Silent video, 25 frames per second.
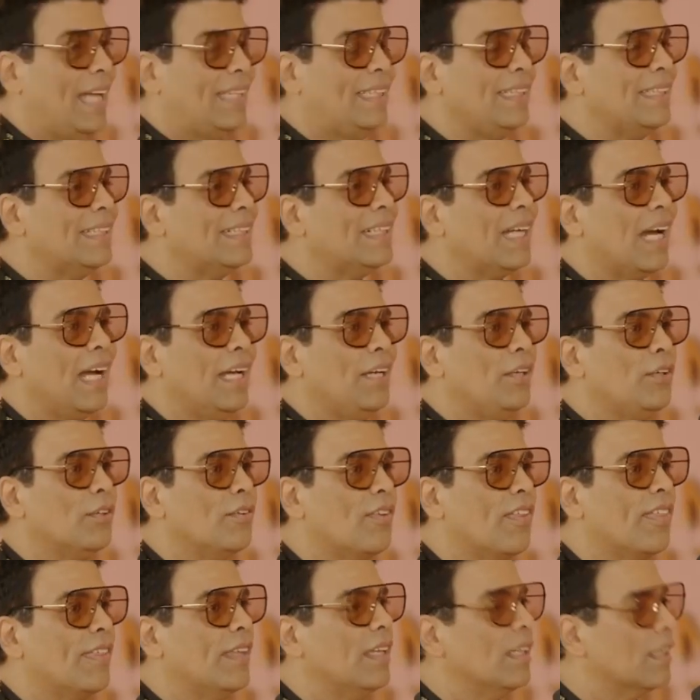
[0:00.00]
I think the kind
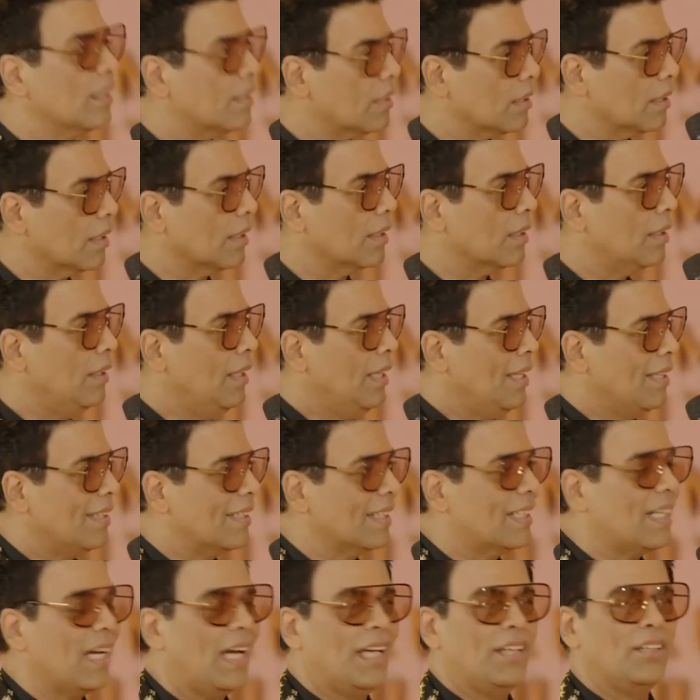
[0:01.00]
of theater,
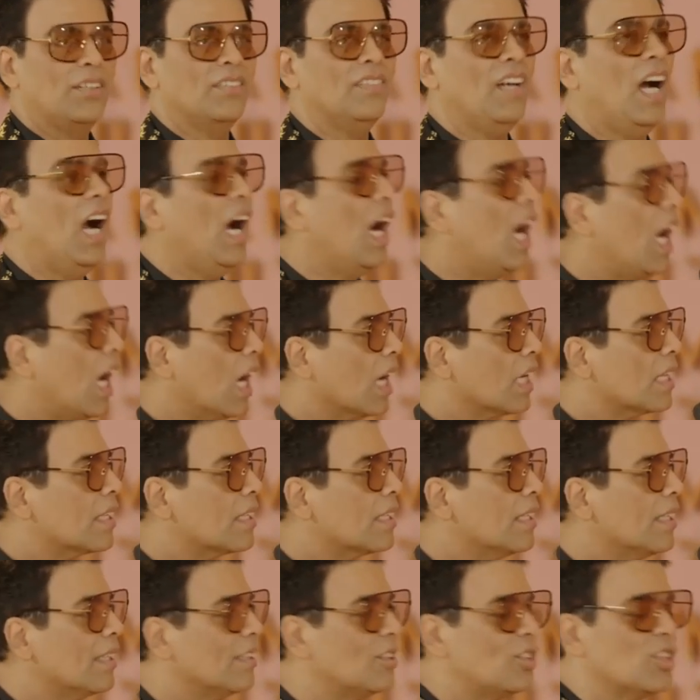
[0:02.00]
the kind of art,
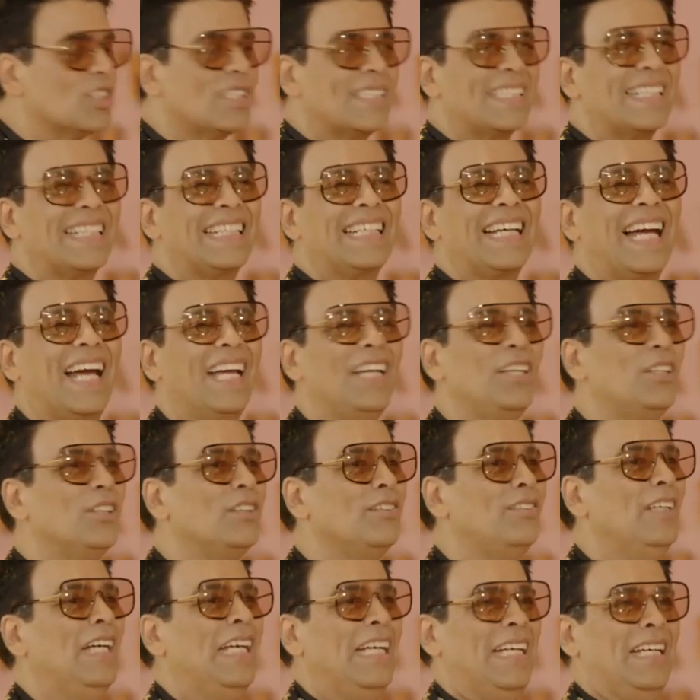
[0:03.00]
just the kind
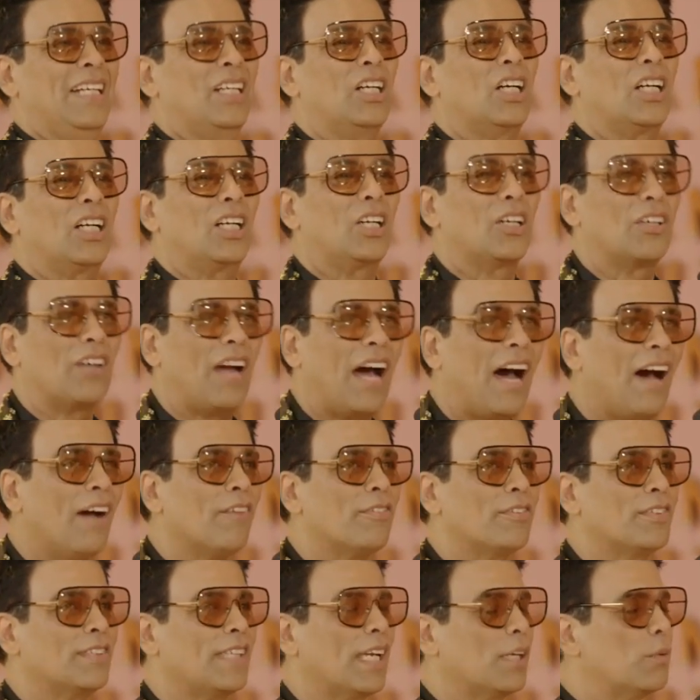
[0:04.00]
of
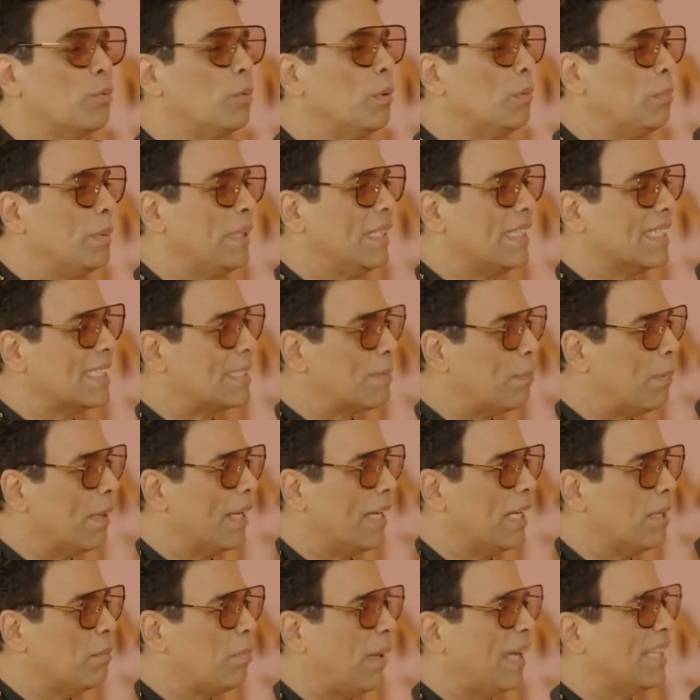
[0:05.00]
craft that will be
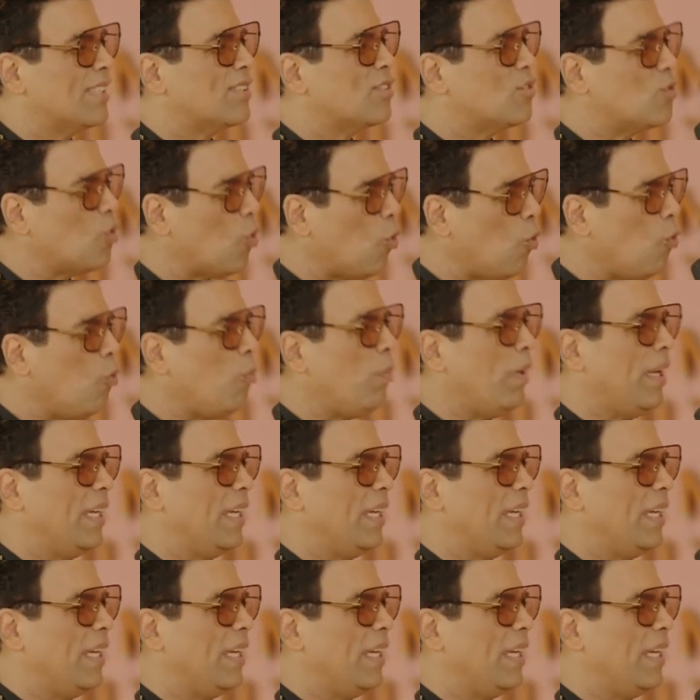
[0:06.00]
displayed by so